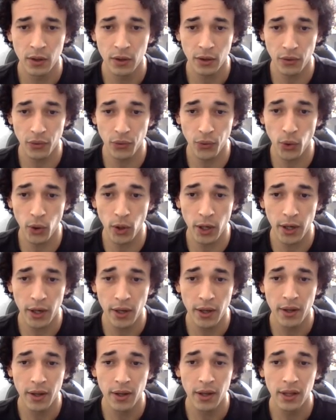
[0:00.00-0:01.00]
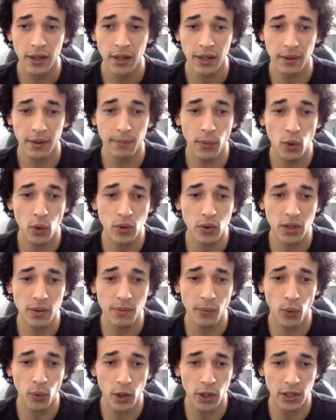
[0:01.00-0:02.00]
Therefore, the most
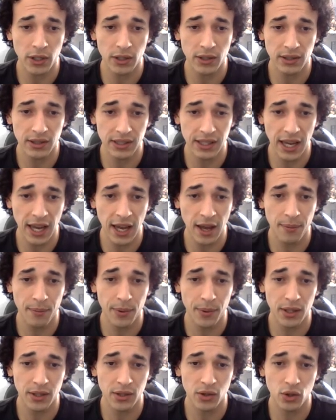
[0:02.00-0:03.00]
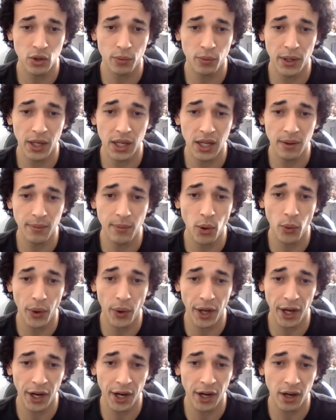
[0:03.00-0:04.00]
important step is to become
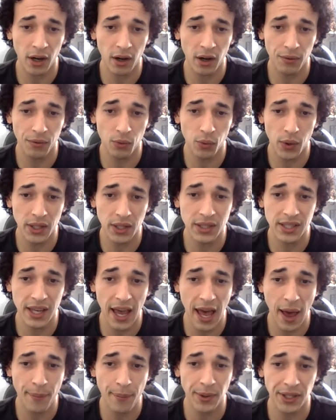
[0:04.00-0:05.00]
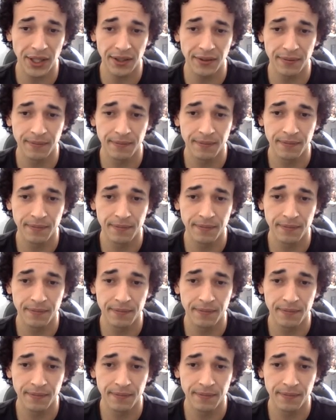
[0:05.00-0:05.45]
aware of what's happening.